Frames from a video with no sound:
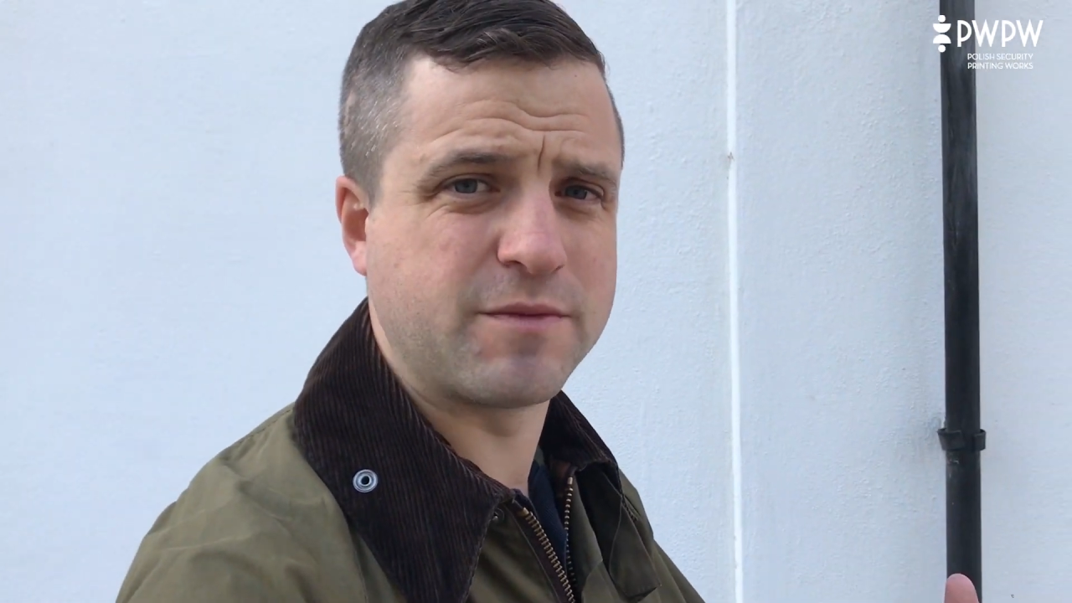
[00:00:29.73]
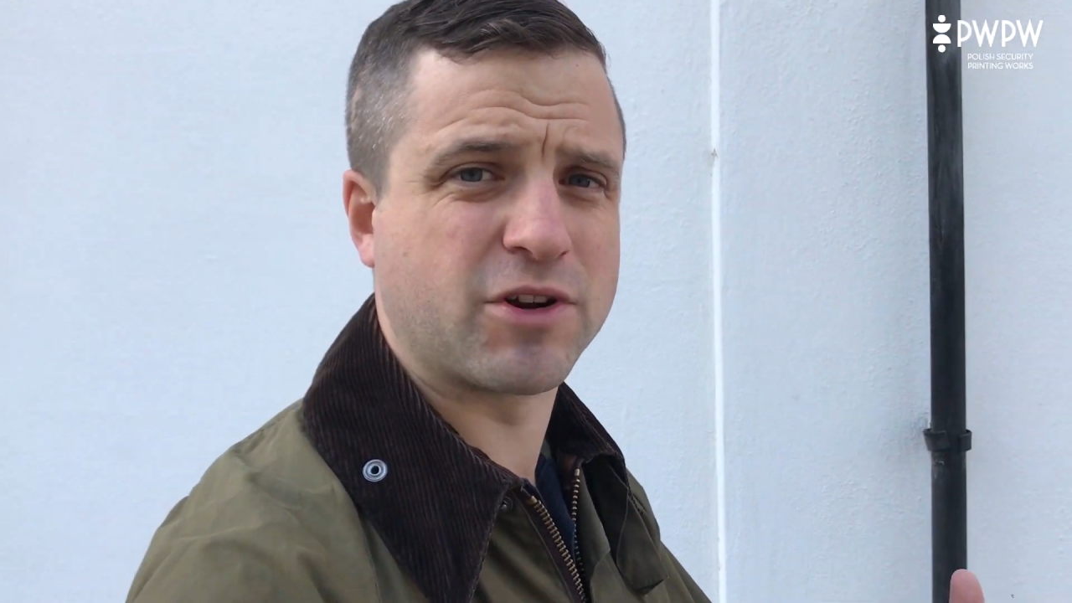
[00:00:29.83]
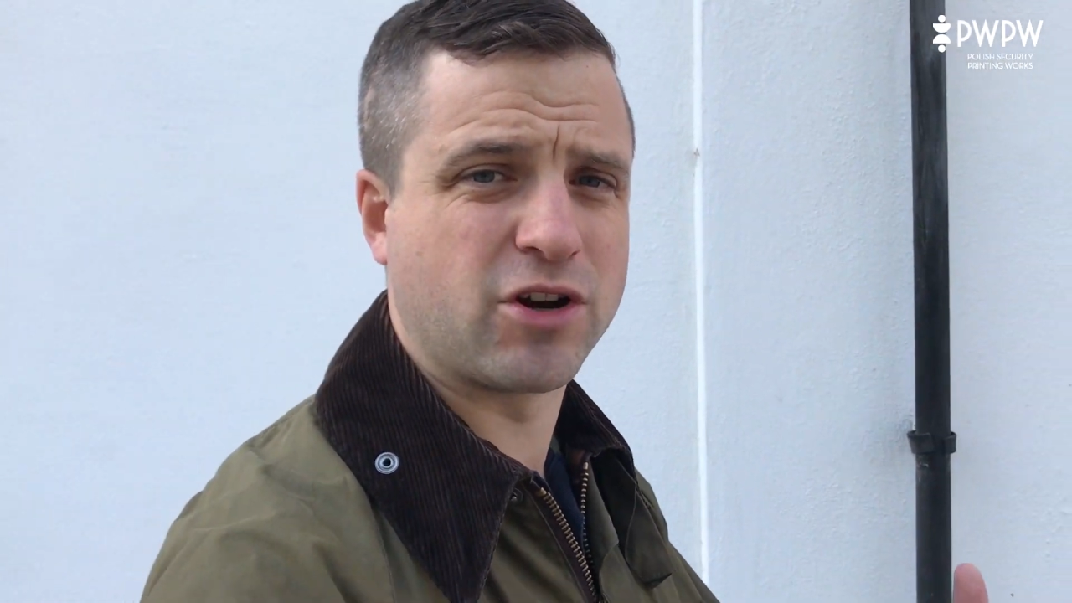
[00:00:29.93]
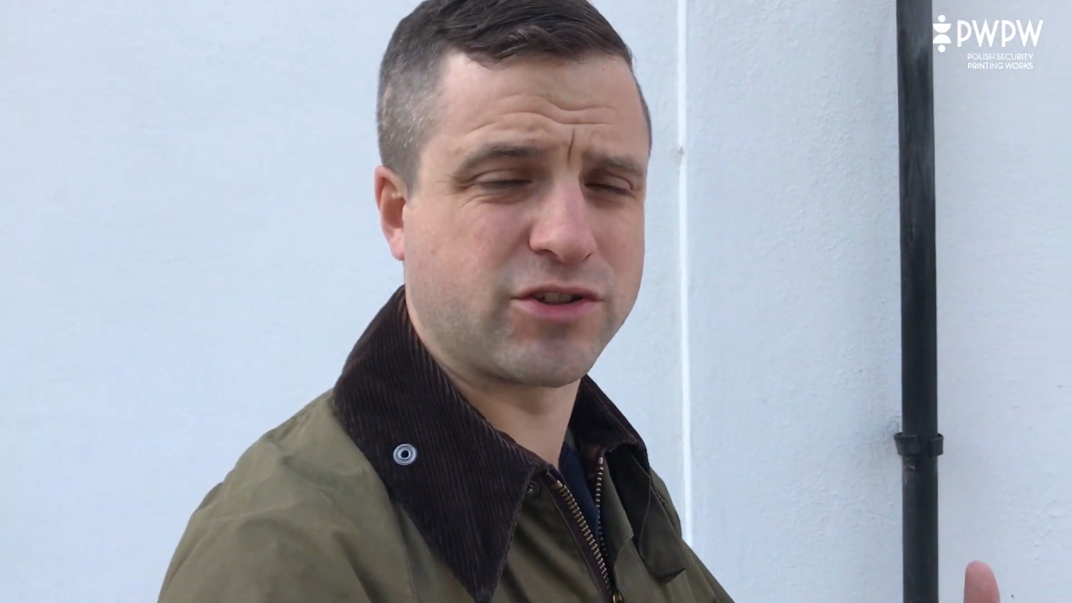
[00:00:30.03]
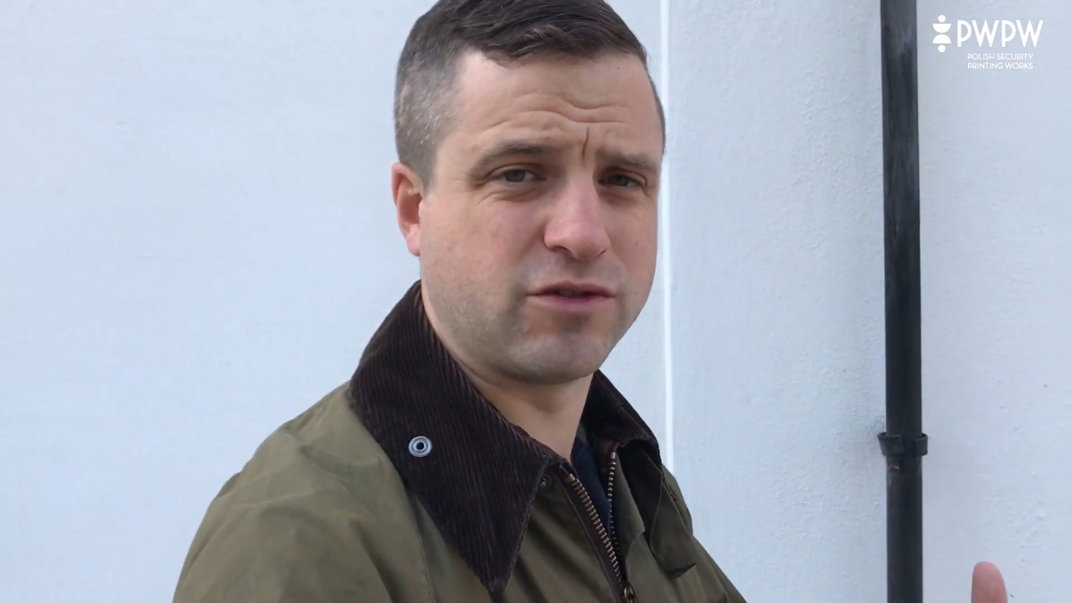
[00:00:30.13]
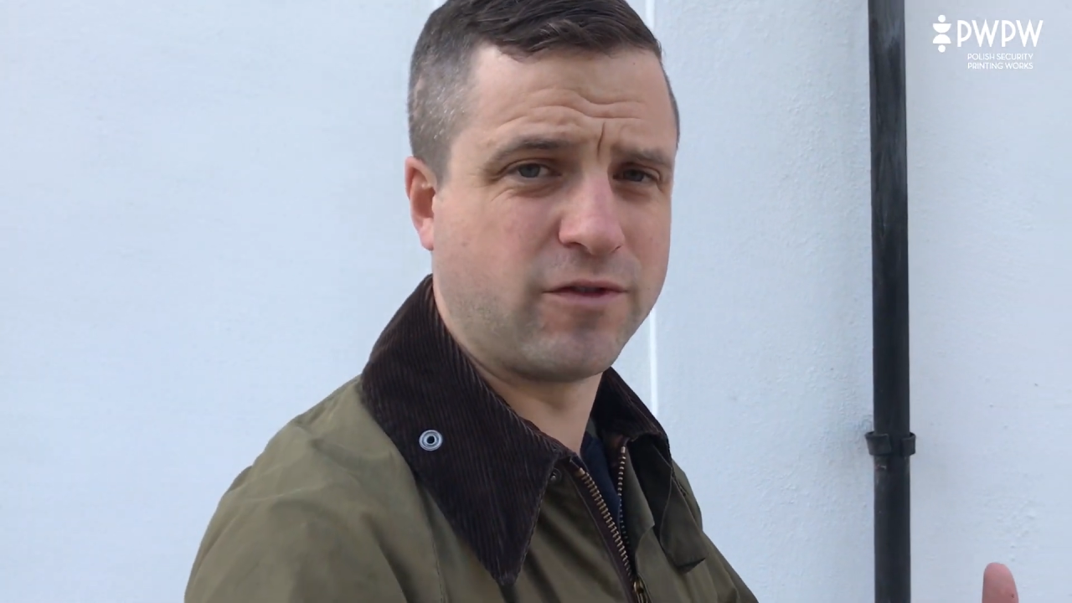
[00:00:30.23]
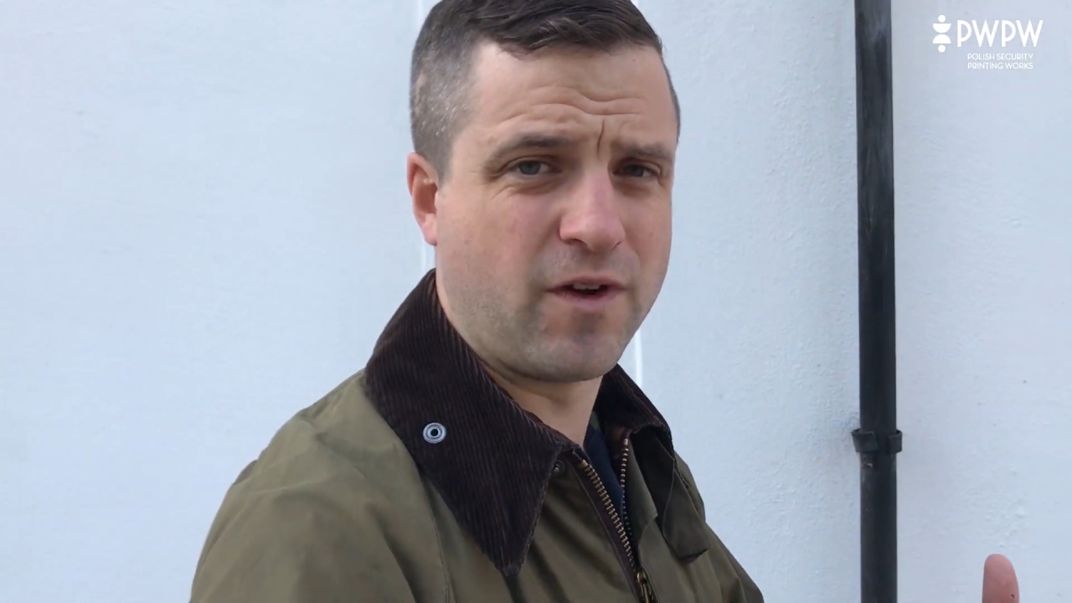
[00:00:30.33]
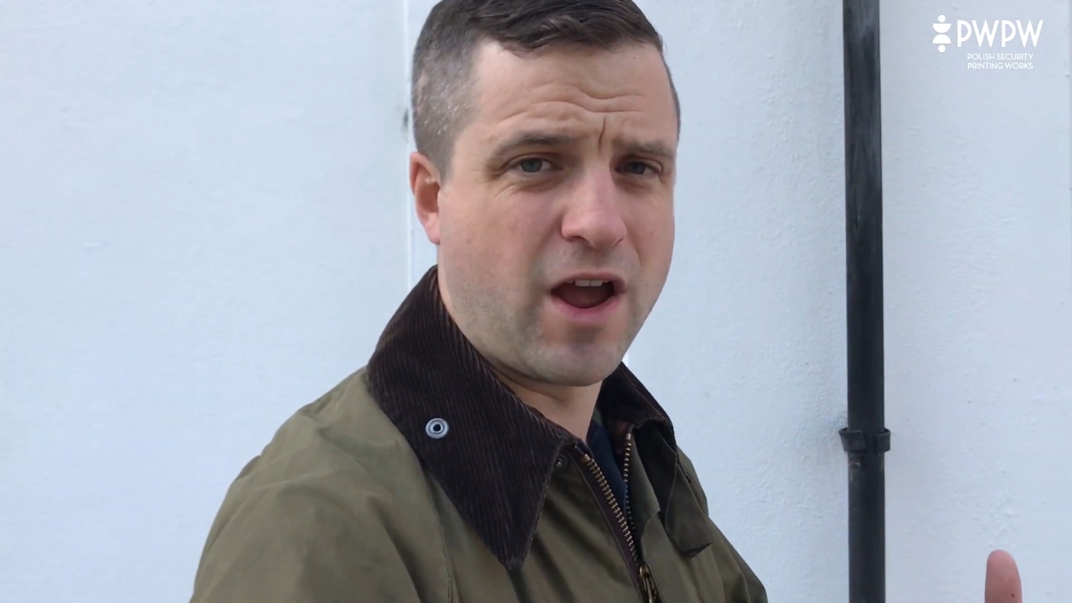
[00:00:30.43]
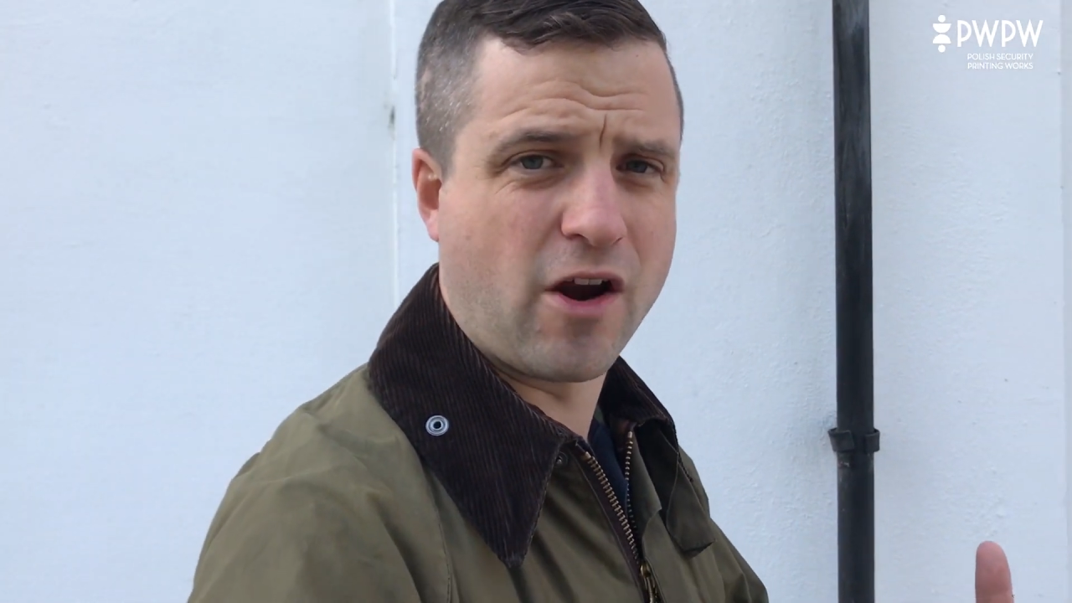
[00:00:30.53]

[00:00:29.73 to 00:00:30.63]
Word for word: in Mokotów